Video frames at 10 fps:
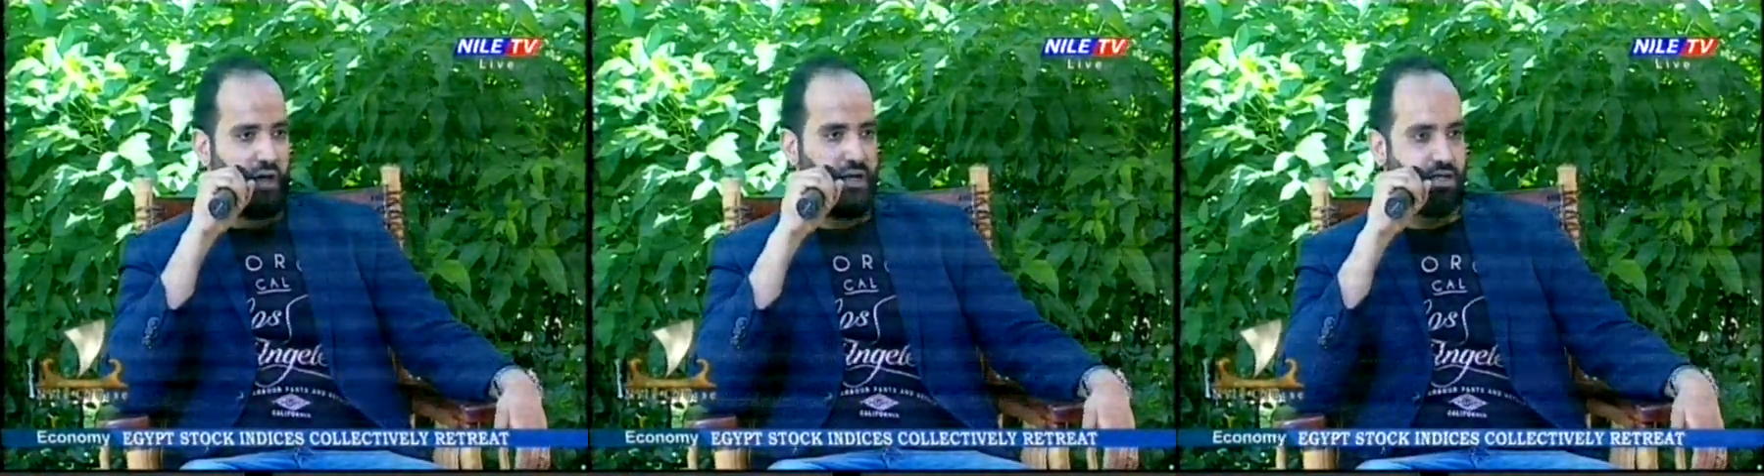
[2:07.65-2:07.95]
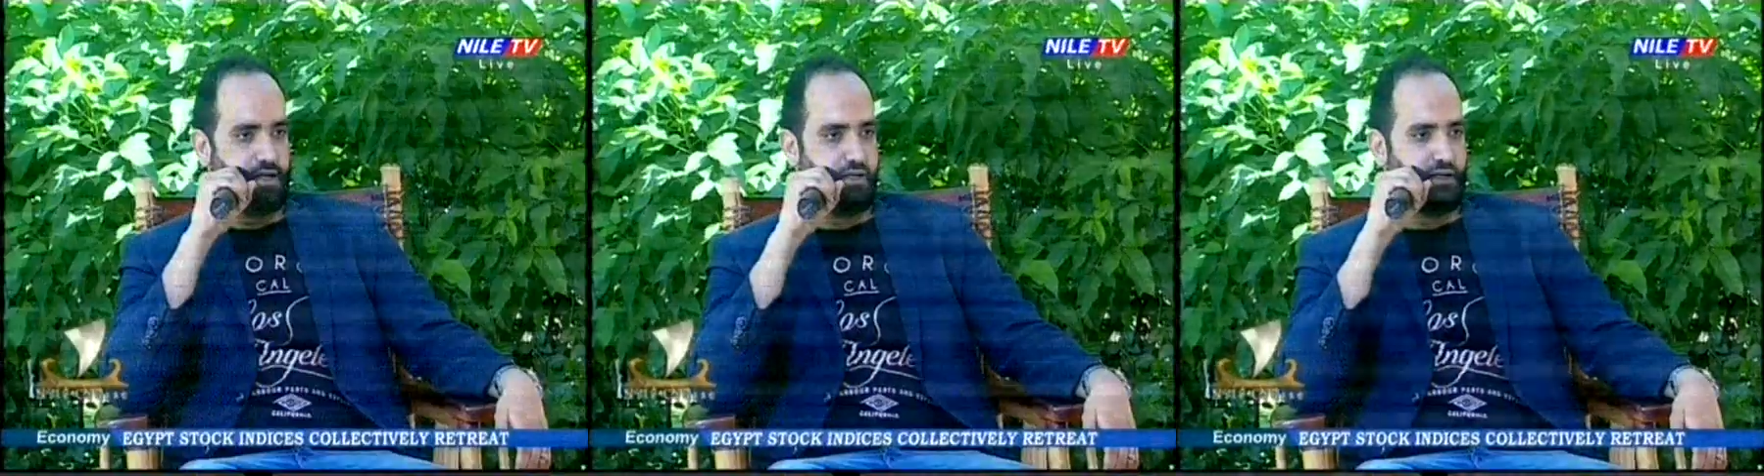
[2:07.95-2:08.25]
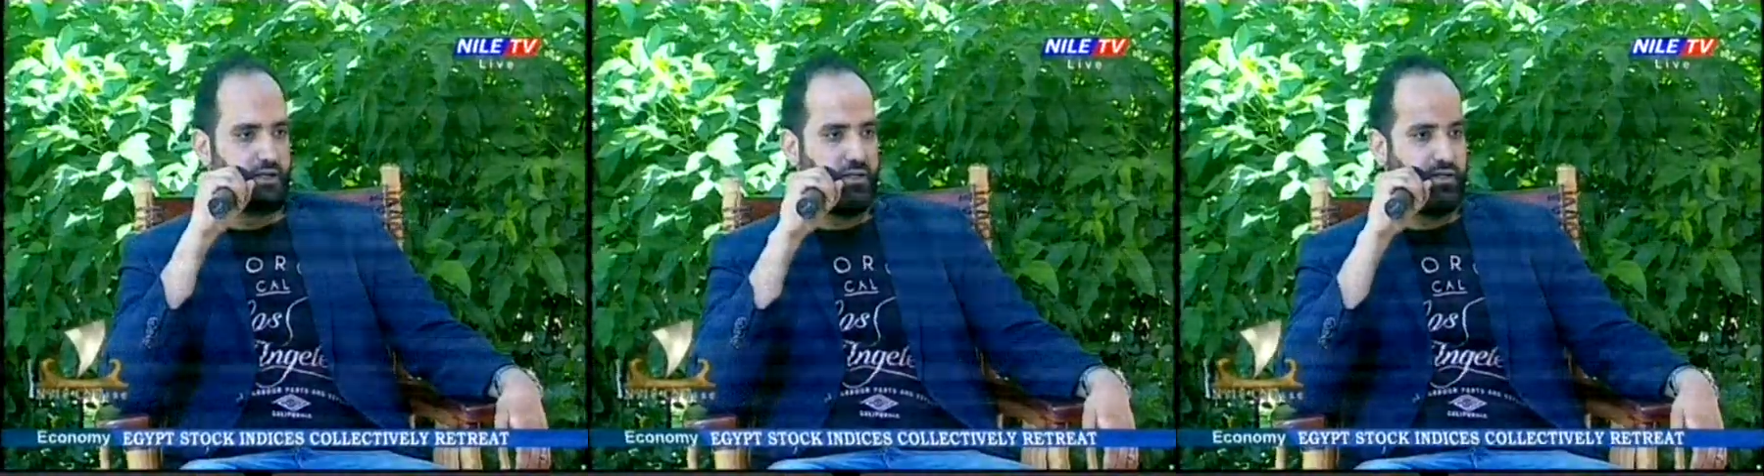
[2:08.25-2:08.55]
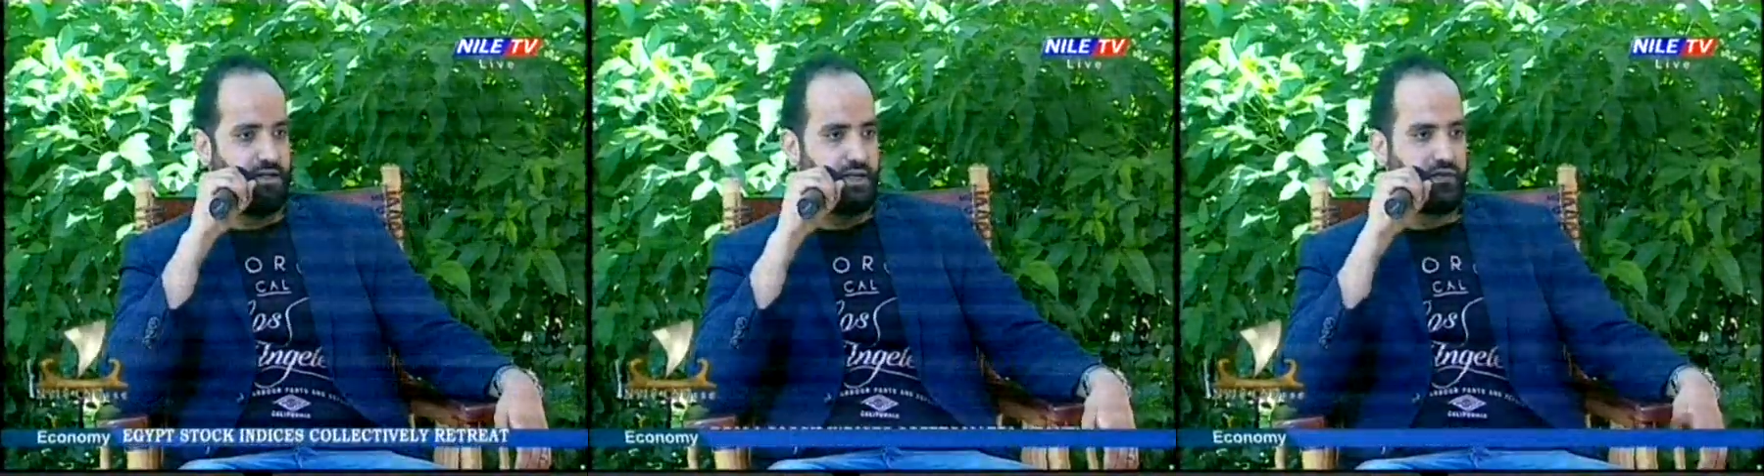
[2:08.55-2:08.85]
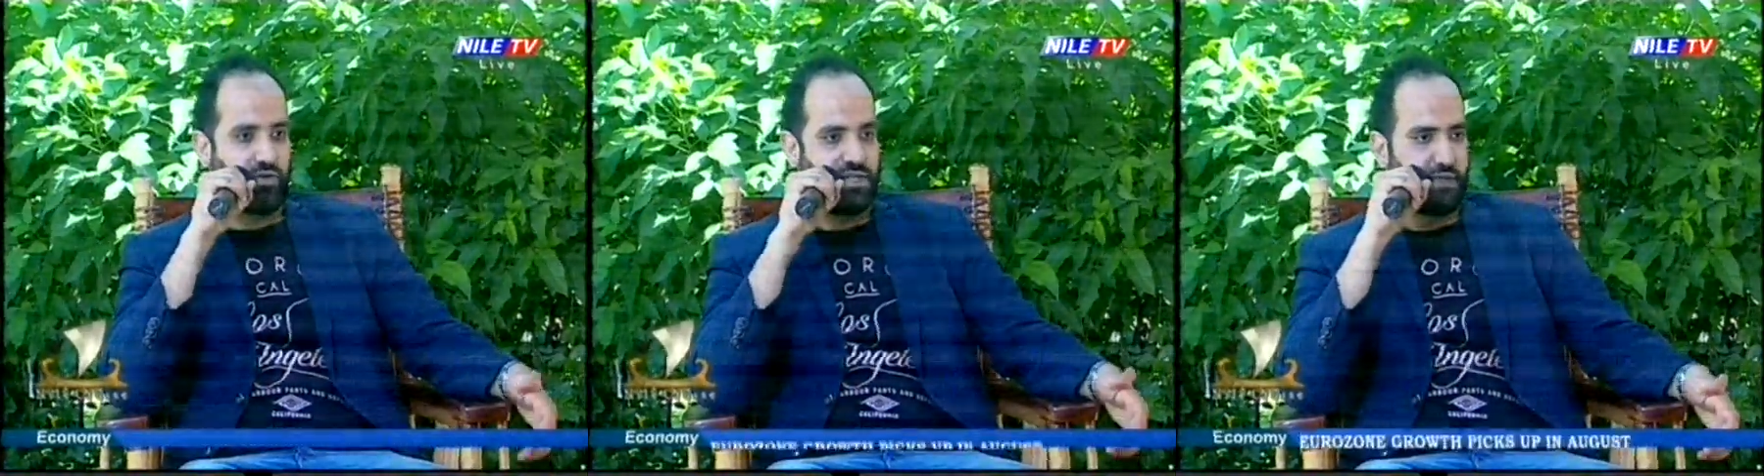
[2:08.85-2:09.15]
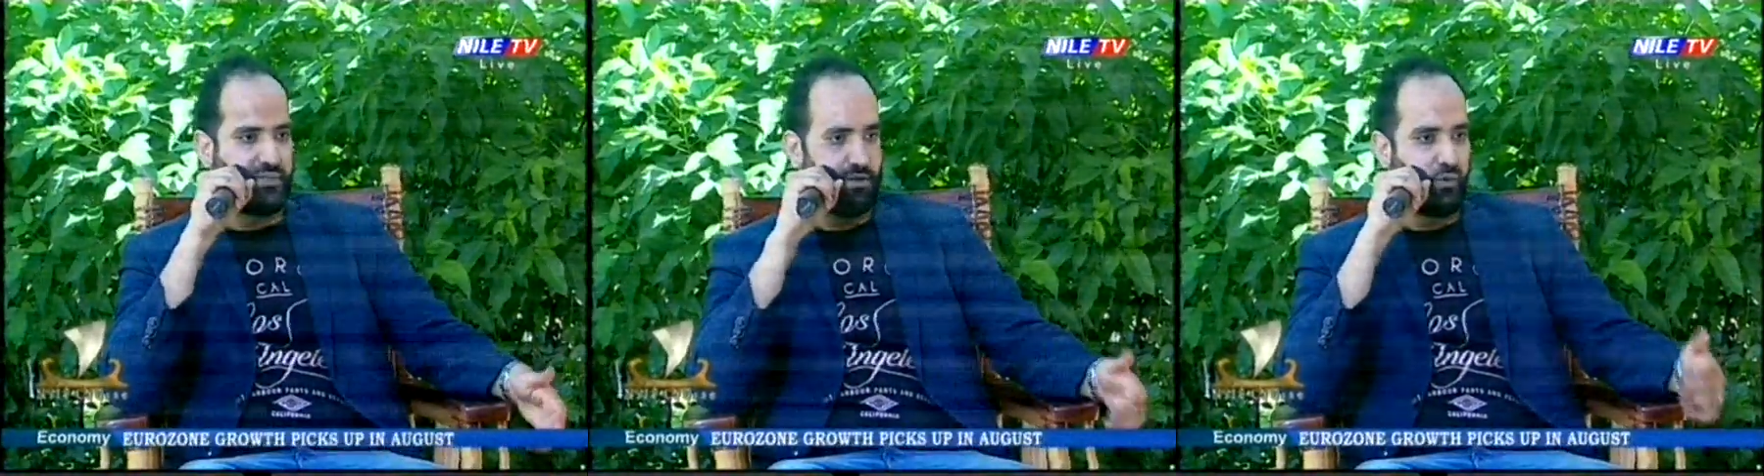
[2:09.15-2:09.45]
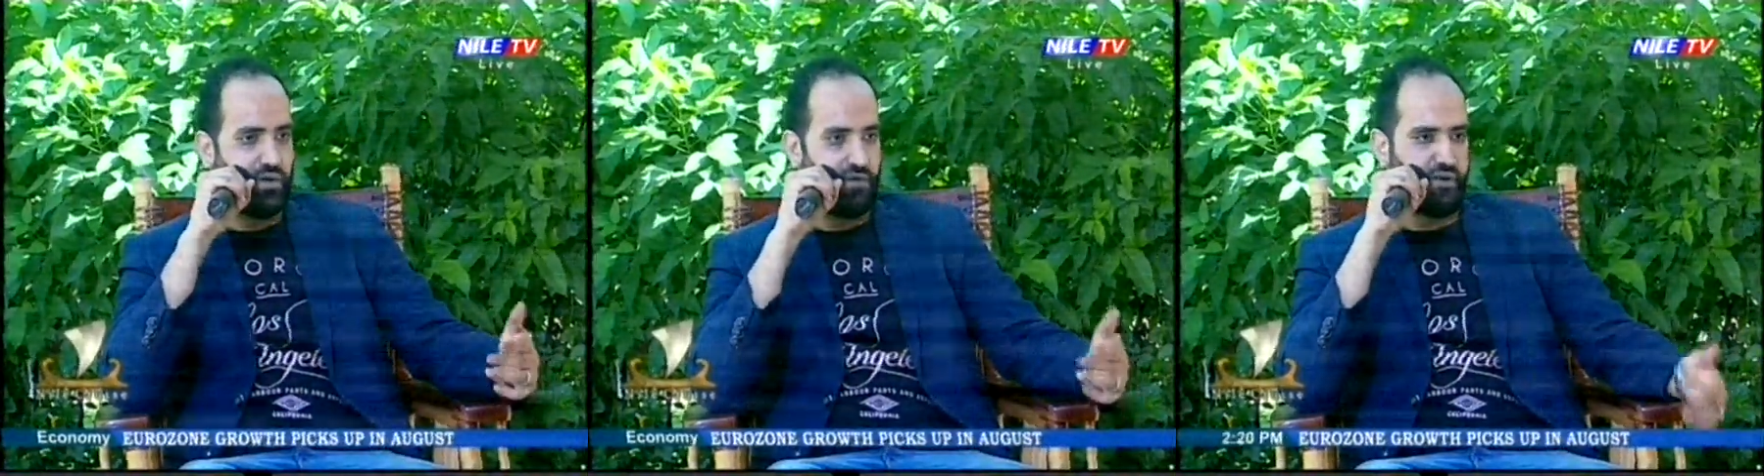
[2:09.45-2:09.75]
Like, for example, in
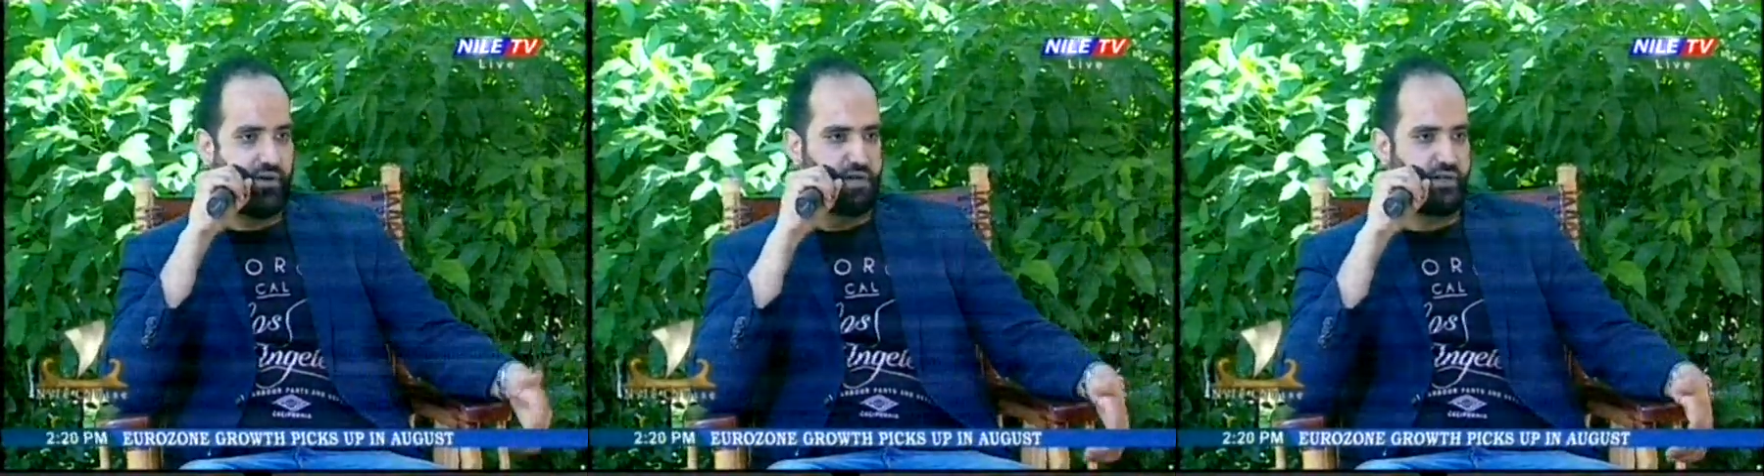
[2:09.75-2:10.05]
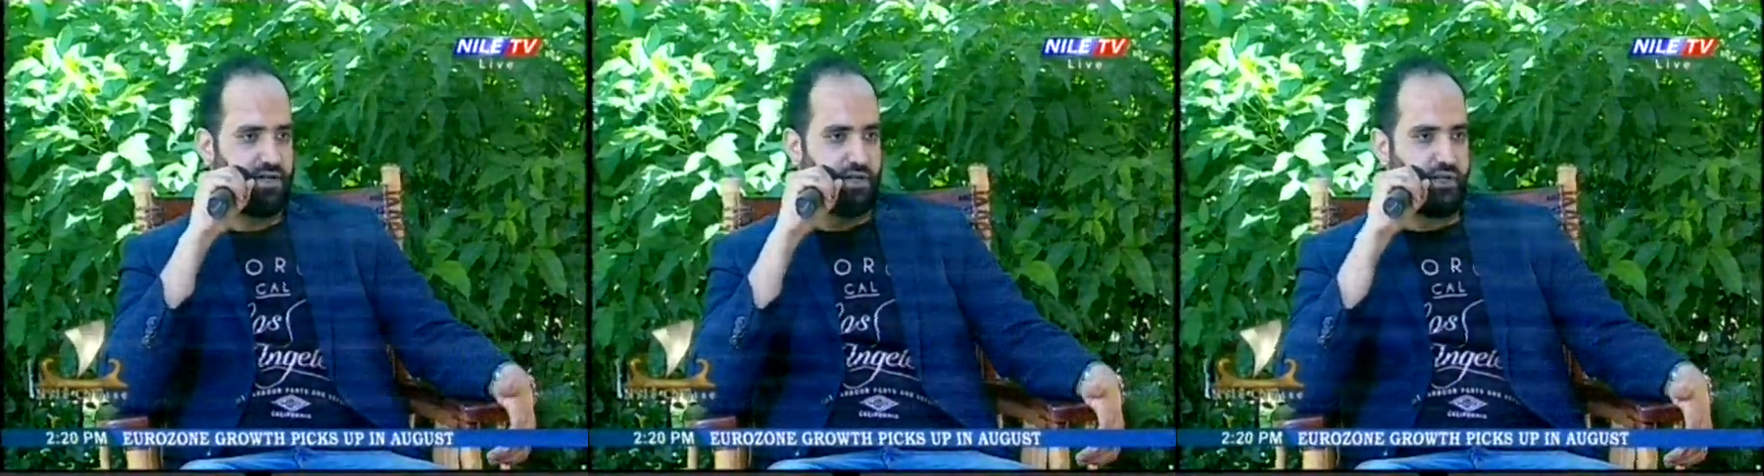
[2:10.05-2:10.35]
one of our